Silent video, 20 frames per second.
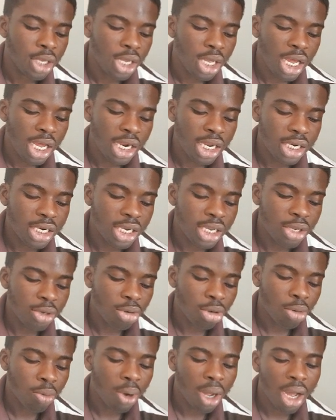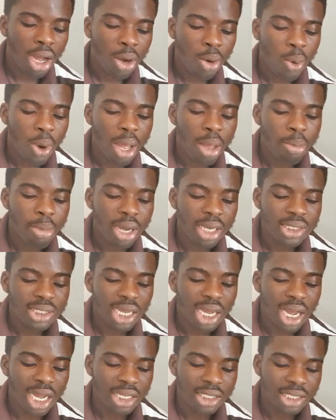And they require WiMAX
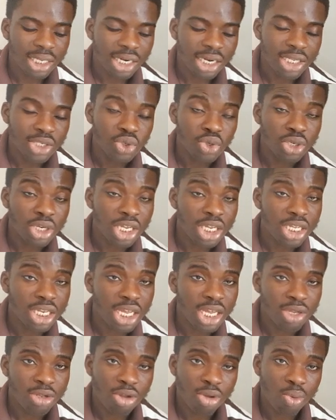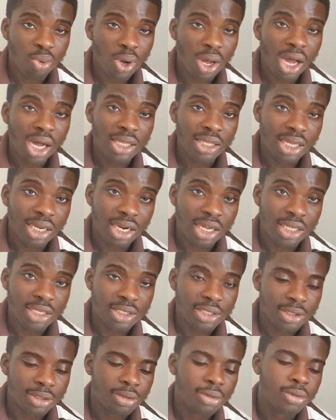antennas. So they require antennas.